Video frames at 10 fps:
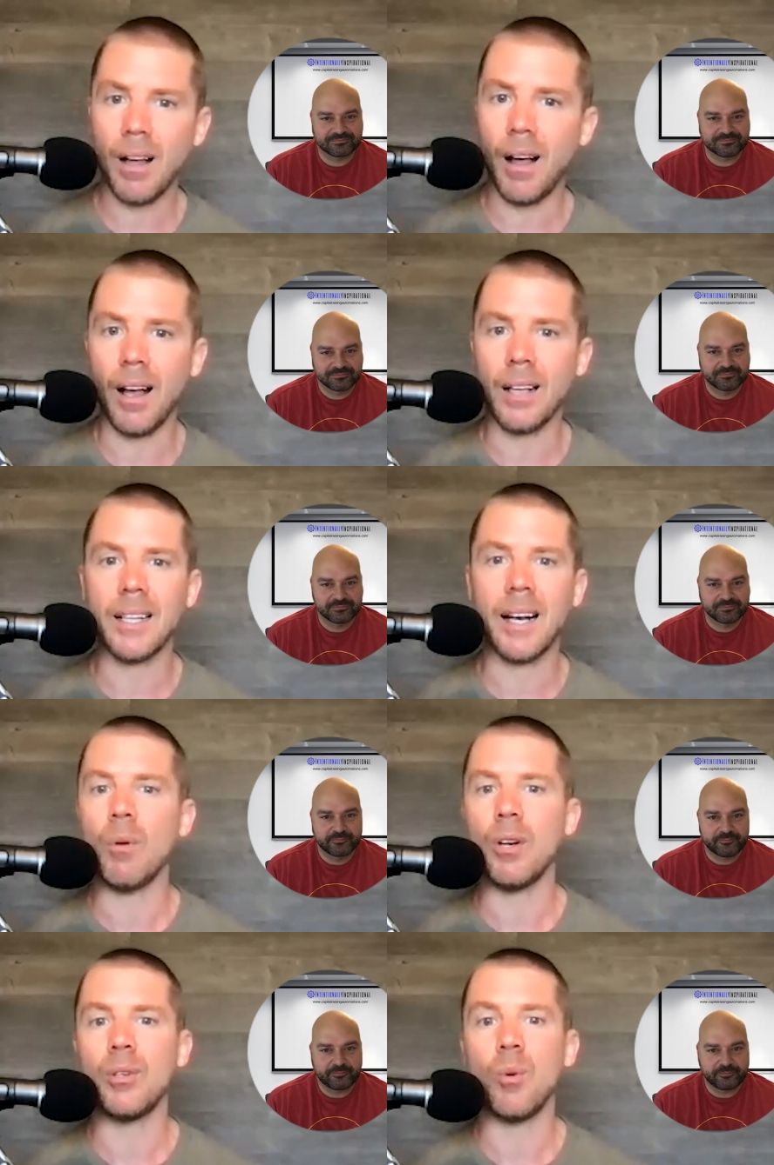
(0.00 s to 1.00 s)
Speaker 1: I said, I
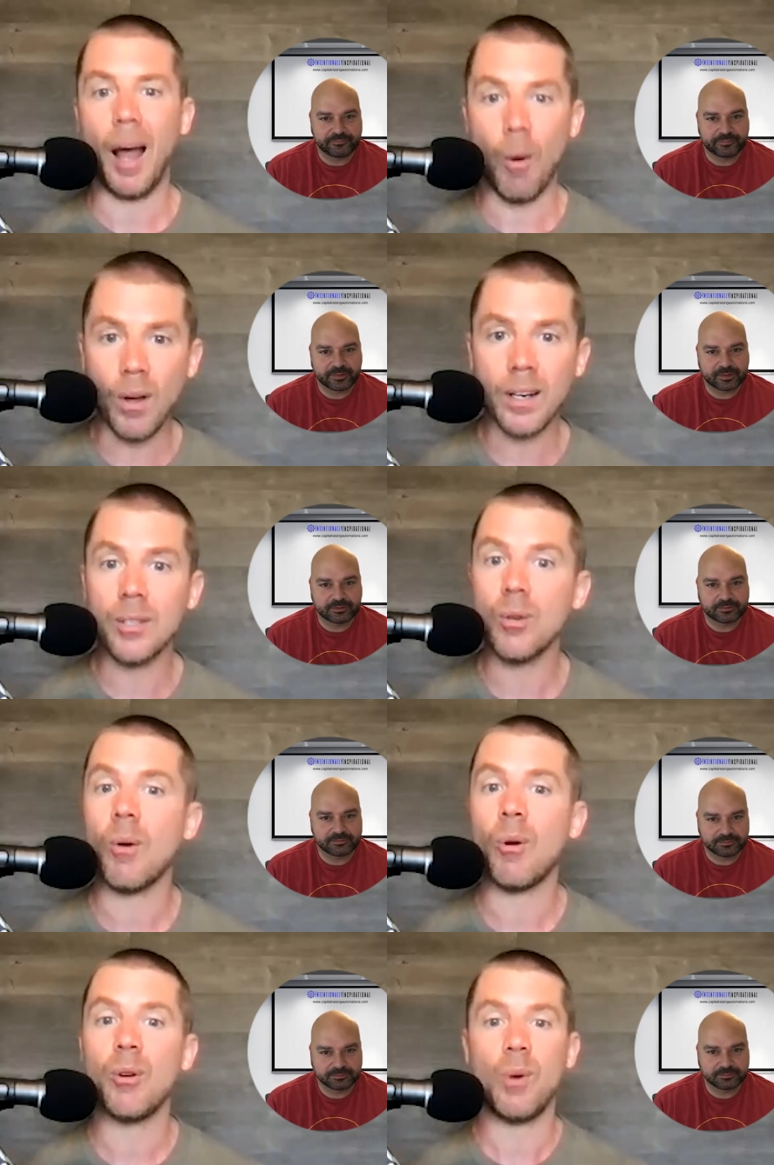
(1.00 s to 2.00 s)
want to do what I want to
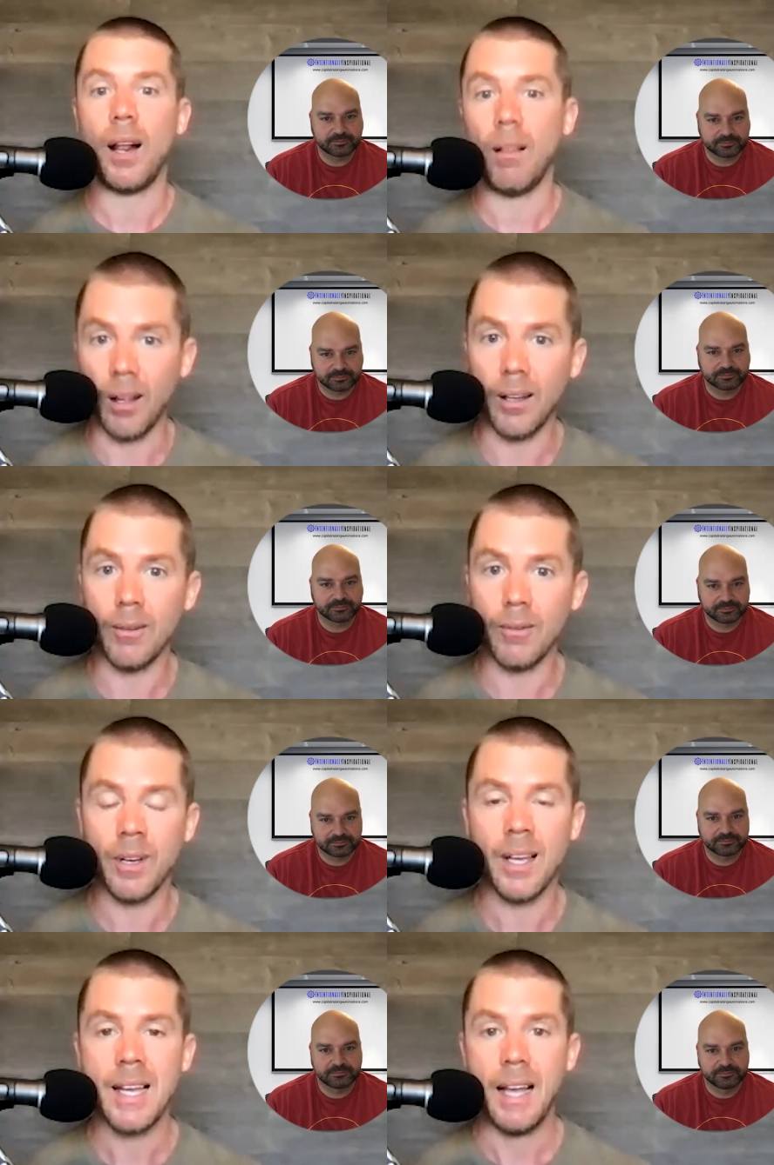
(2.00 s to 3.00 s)
do. I want to do what I
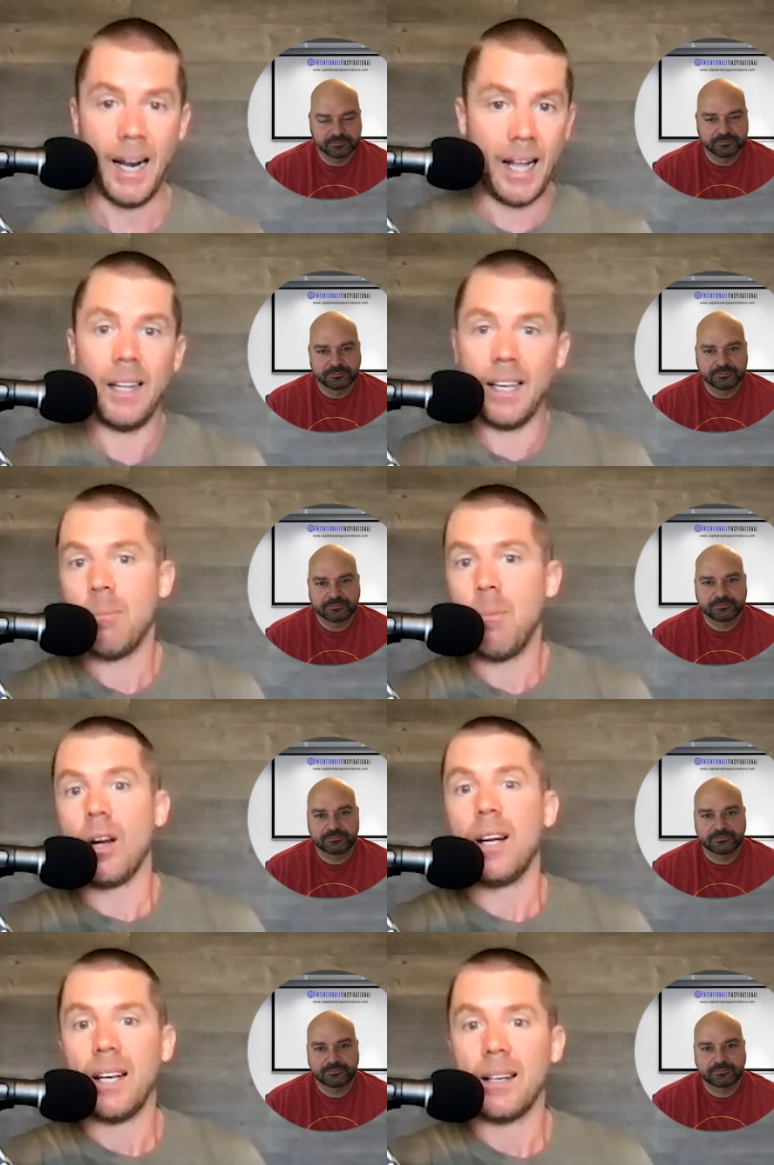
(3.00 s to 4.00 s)
love, and I like
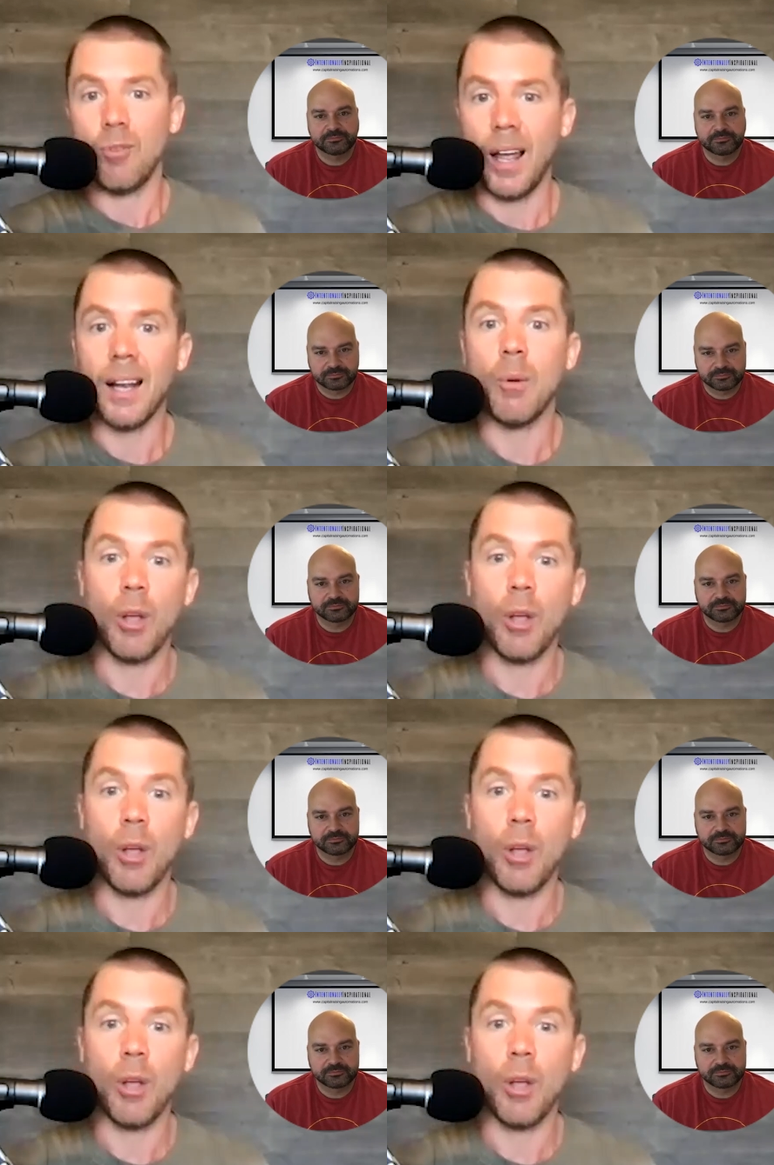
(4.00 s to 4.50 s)
marketing, right?